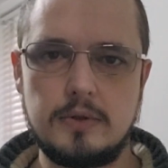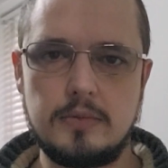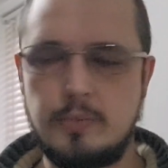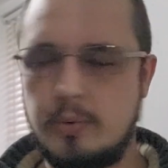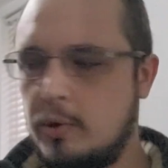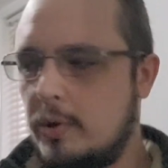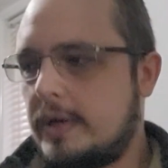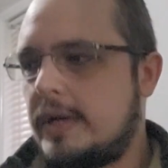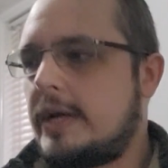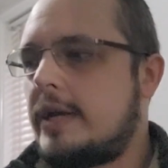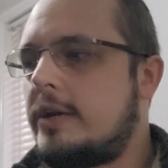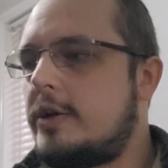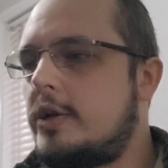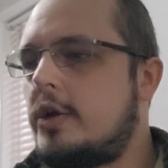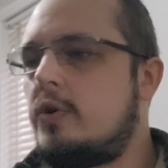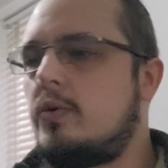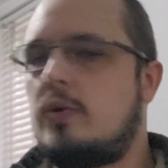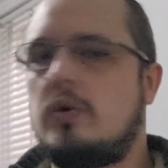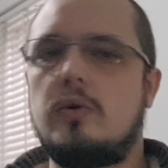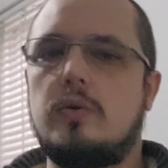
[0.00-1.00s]
Putting in
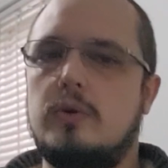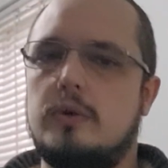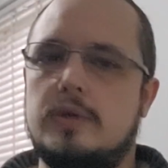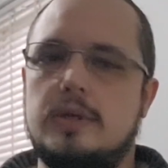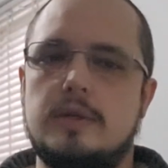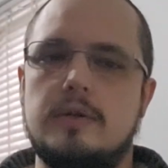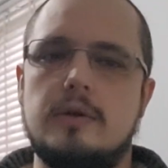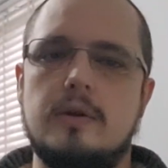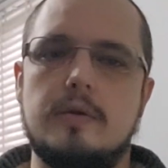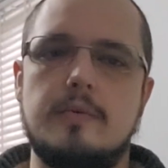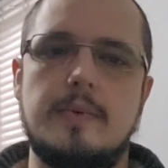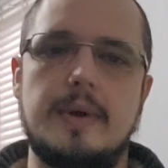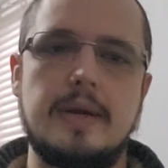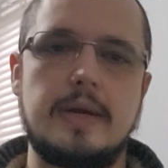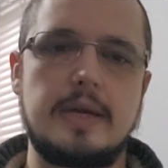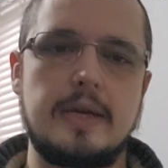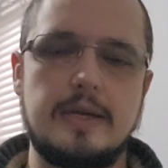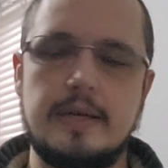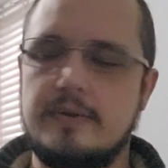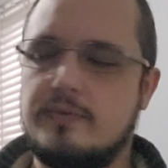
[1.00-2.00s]
new laws isn't going to
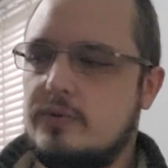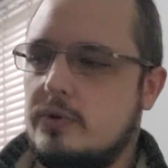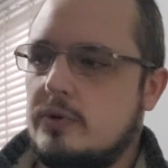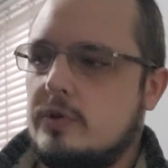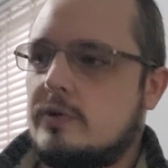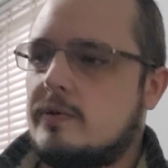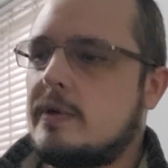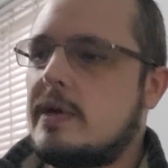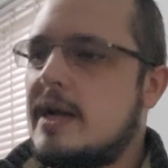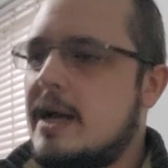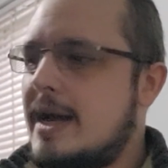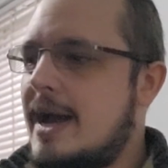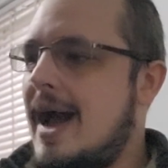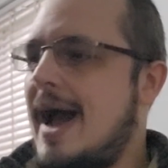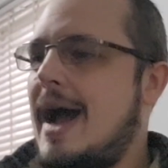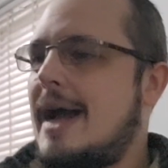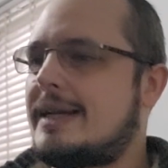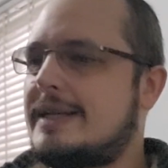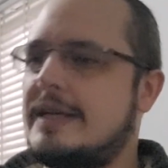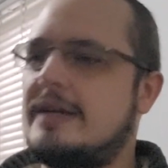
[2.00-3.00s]
make any difference. Just
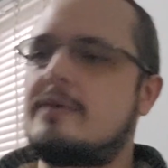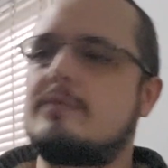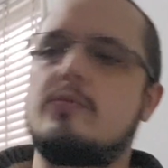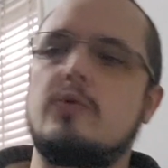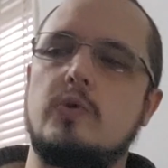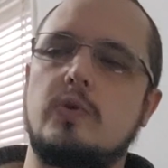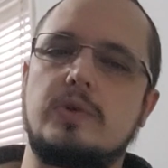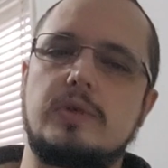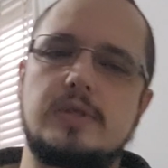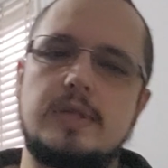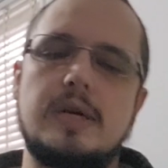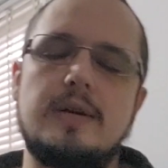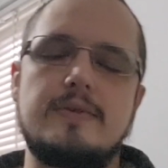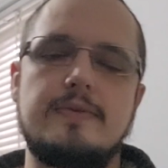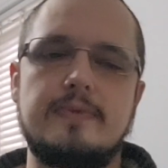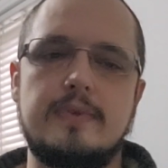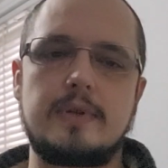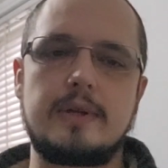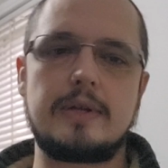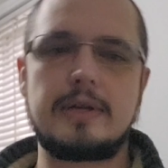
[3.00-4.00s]
adding more
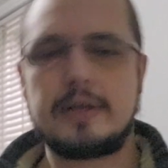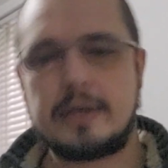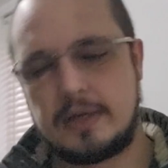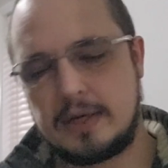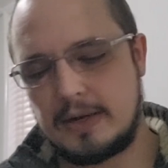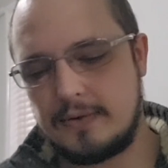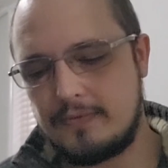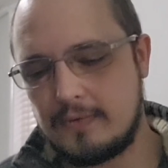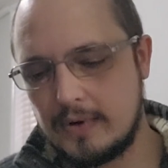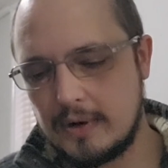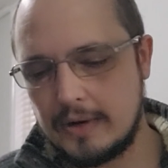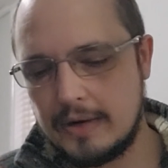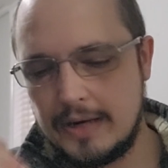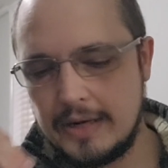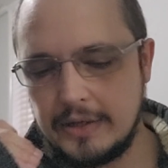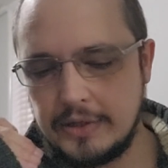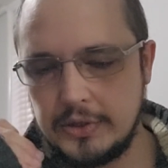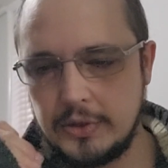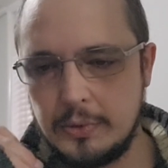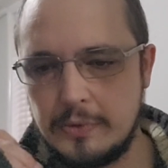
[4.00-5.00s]
stuff.
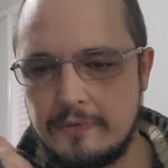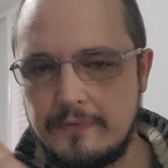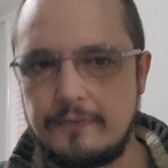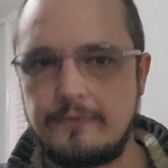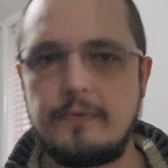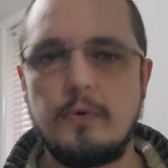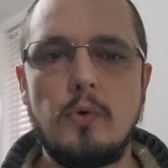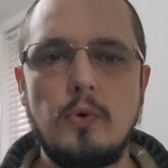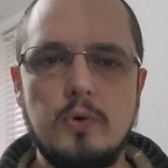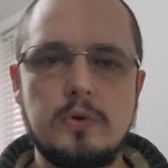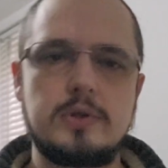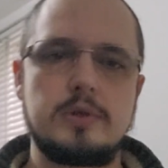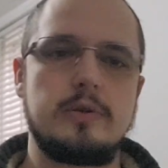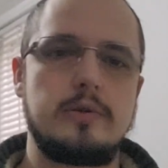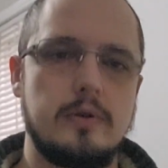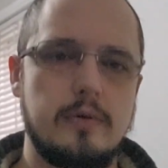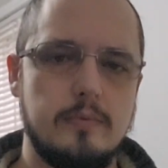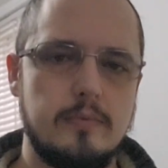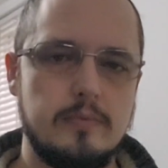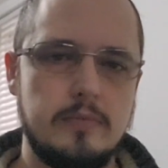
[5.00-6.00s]
Unless you enforce
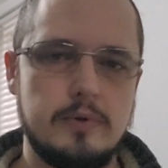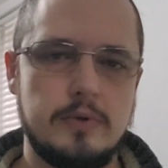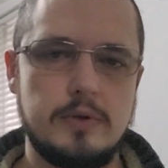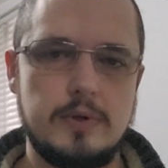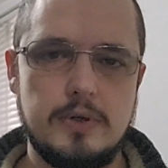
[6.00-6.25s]
them,